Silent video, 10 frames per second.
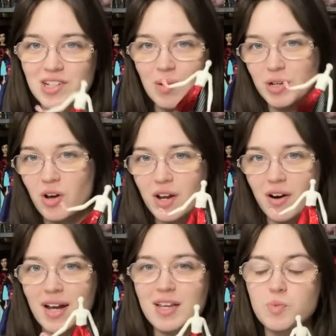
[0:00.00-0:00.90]
I'm gonna go get her
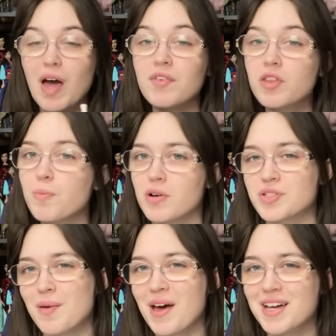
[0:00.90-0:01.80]
head because we have another
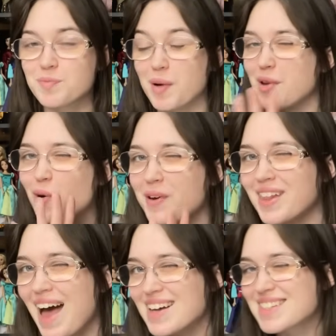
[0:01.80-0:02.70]
prototype package, but I'm gonna open it
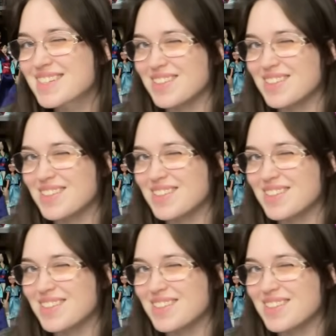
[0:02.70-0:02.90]
last.